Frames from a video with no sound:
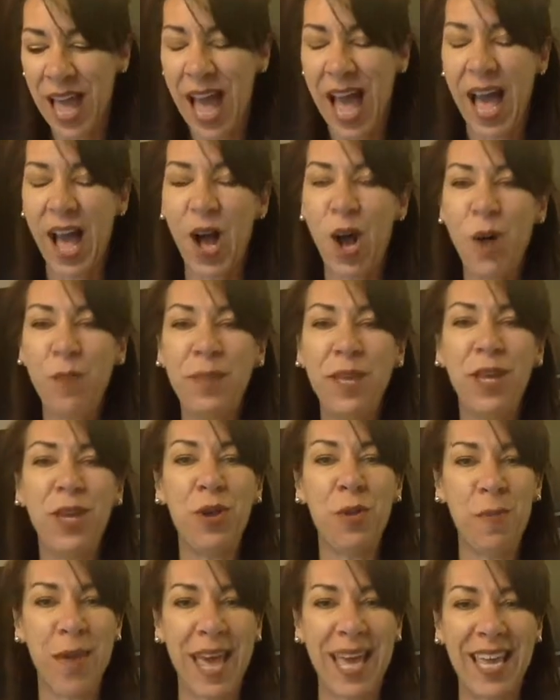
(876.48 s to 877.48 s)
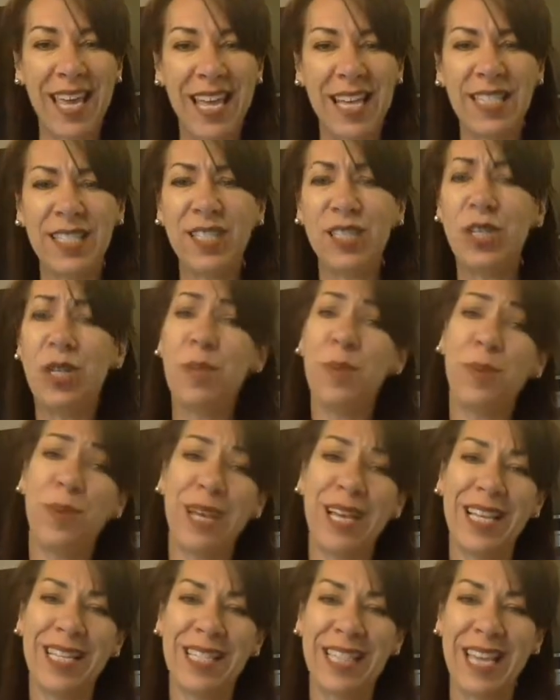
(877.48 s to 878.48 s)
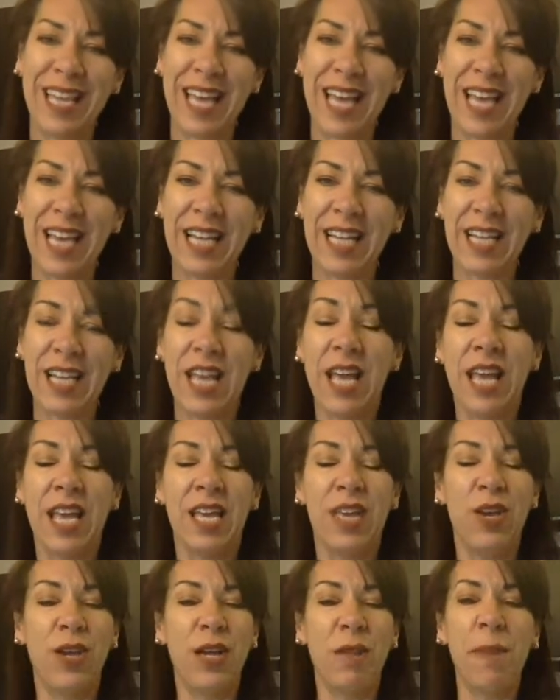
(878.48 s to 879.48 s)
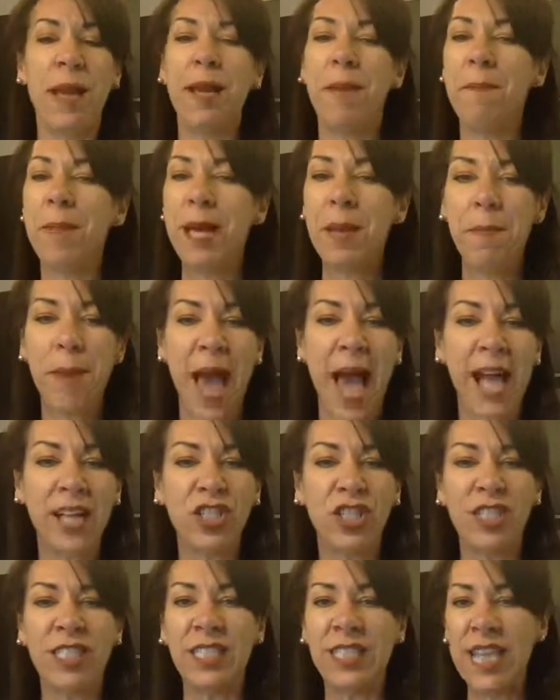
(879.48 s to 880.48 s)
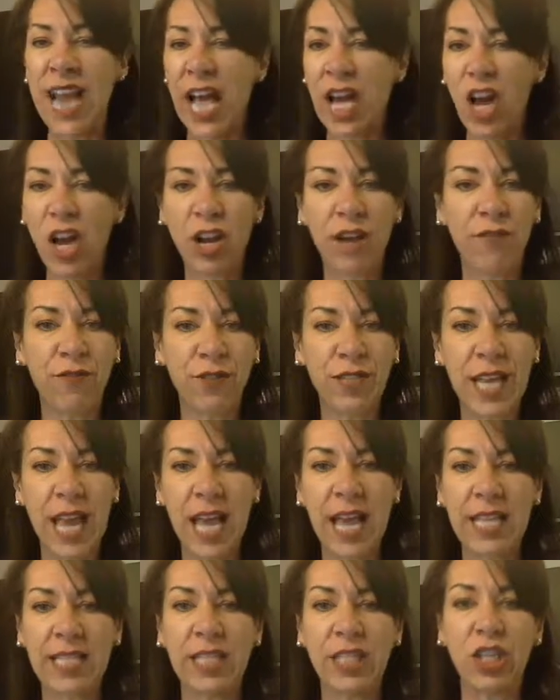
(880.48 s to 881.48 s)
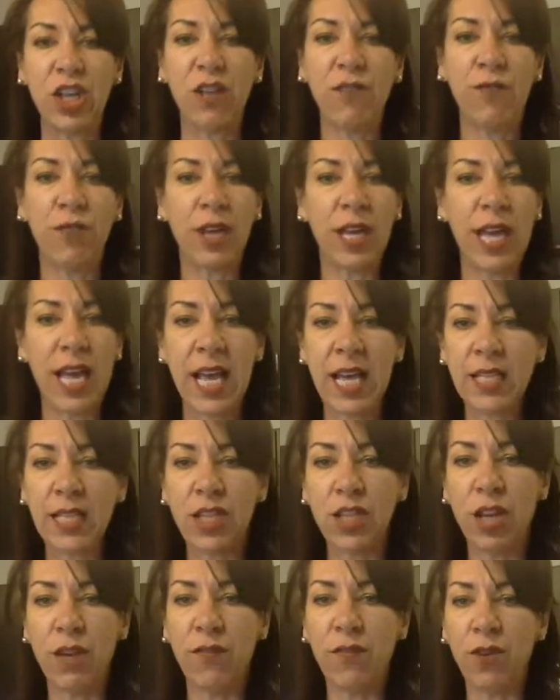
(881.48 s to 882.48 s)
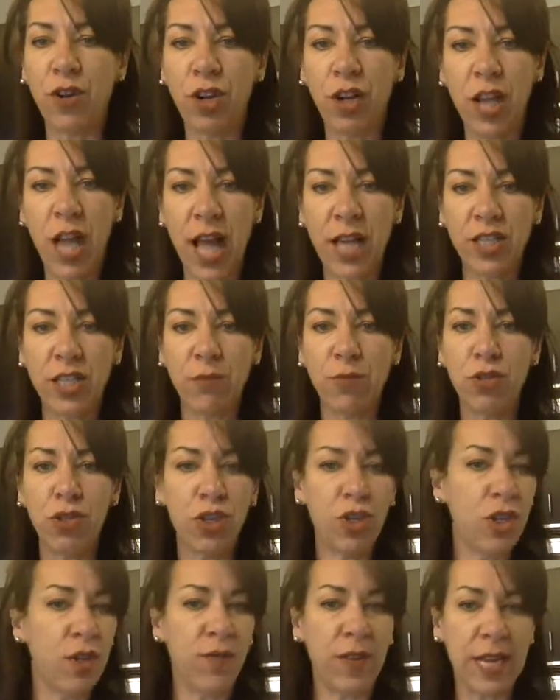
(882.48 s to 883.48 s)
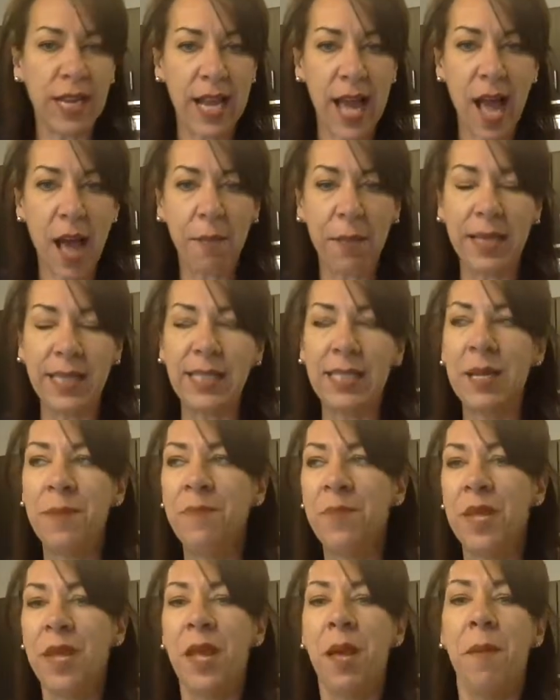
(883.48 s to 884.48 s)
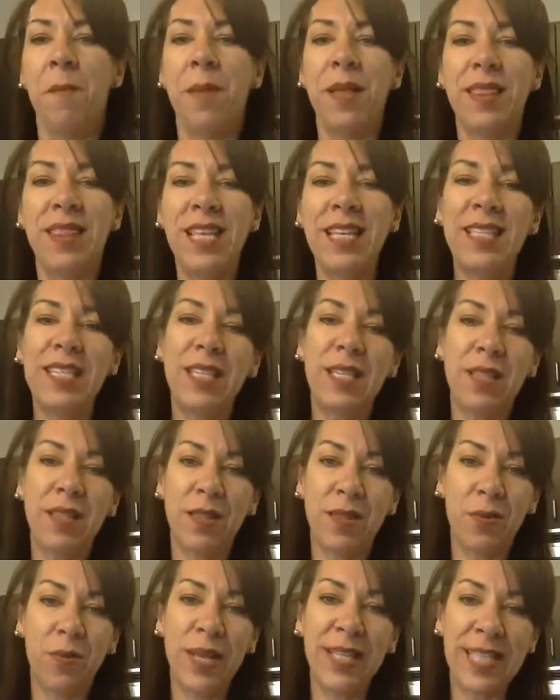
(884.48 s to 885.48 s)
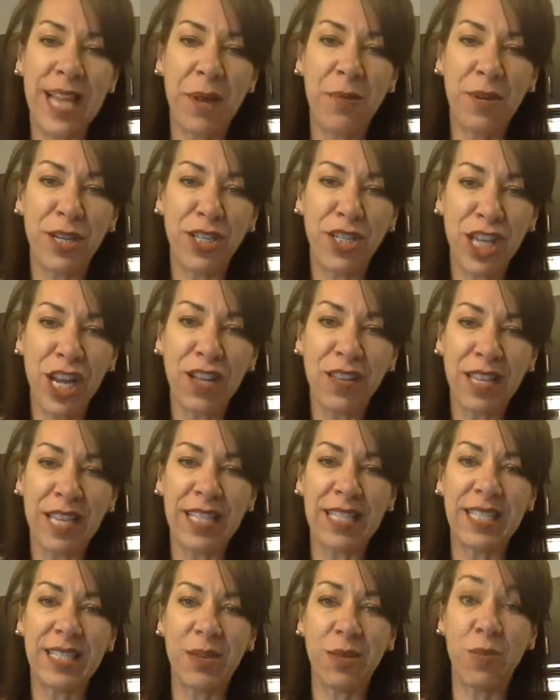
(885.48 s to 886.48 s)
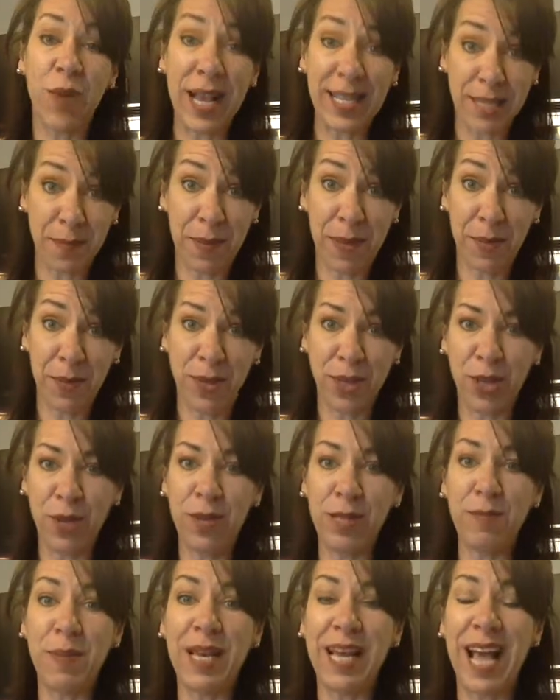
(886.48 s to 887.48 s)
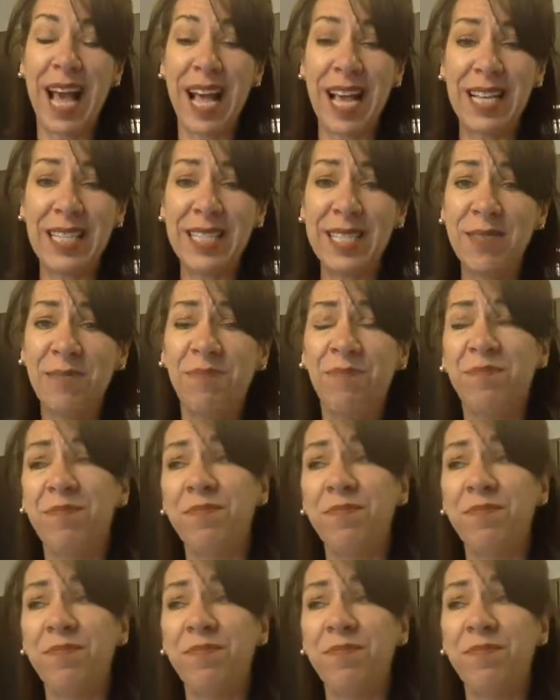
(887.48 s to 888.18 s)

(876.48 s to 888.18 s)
I hope that you make it. It's super easy, and you can make a big batch and snack on it for days. It's good for kids. It's good for your lunch. I'm sure you've eaten hummus, but this is the reason I want to share this recipe with you is because